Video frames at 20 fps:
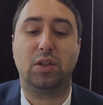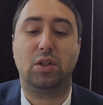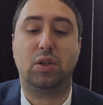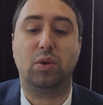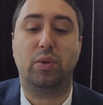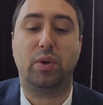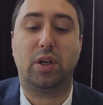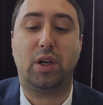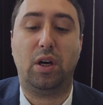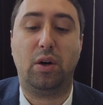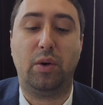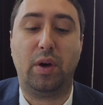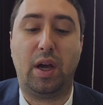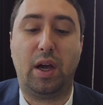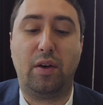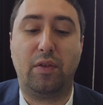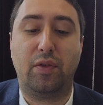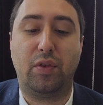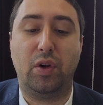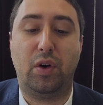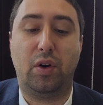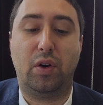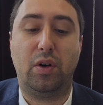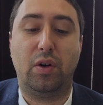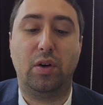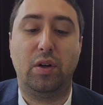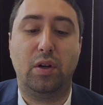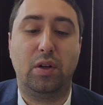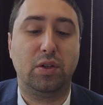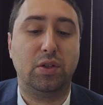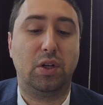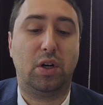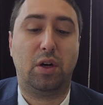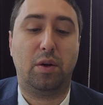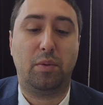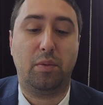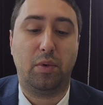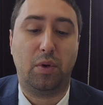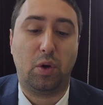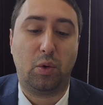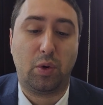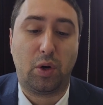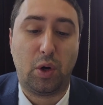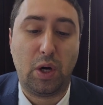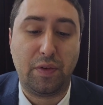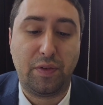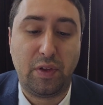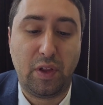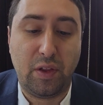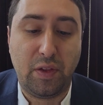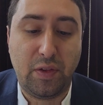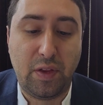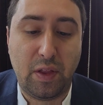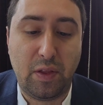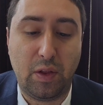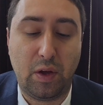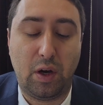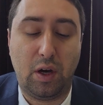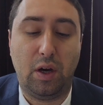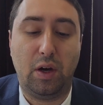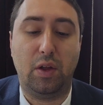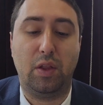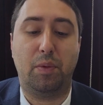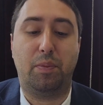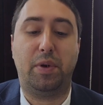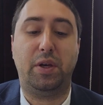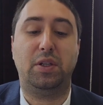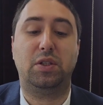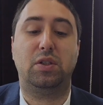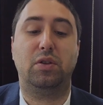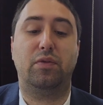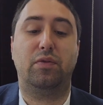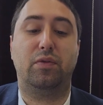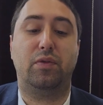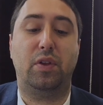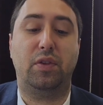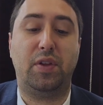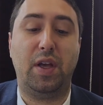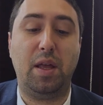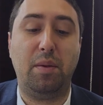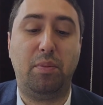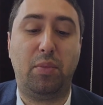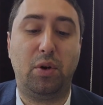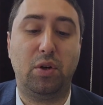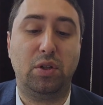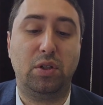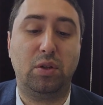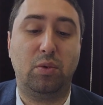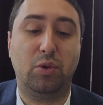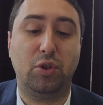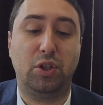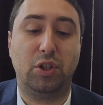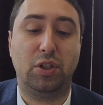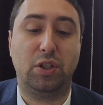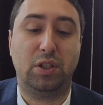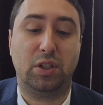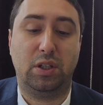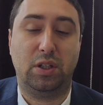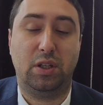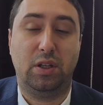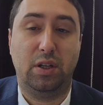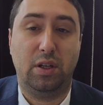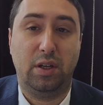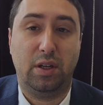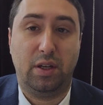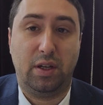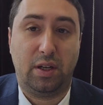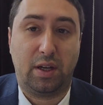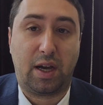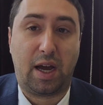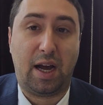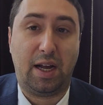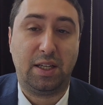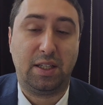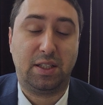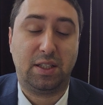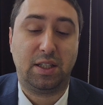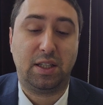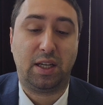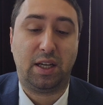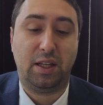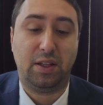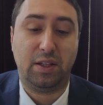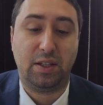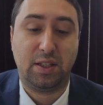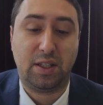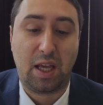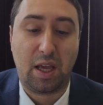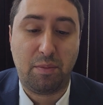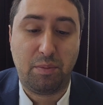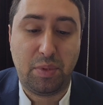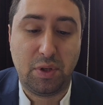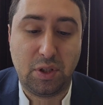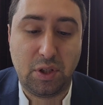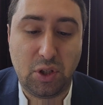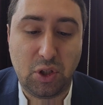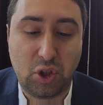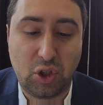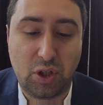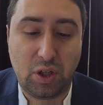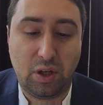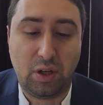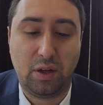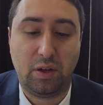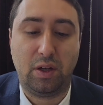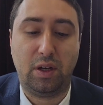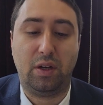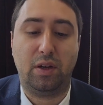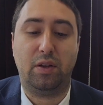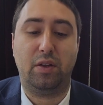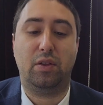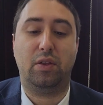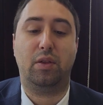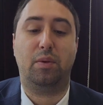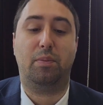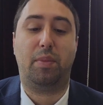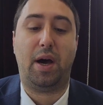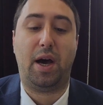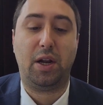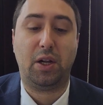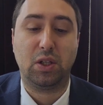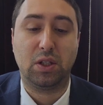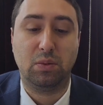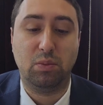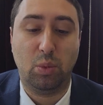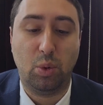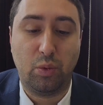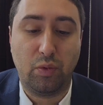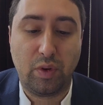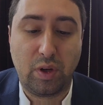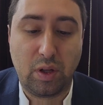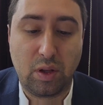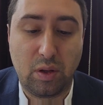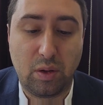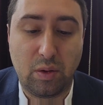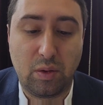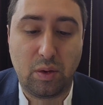Do we go after? Sorry, we'll go after the piece of the dead person, which is constantly in the same position. The bottle's moving.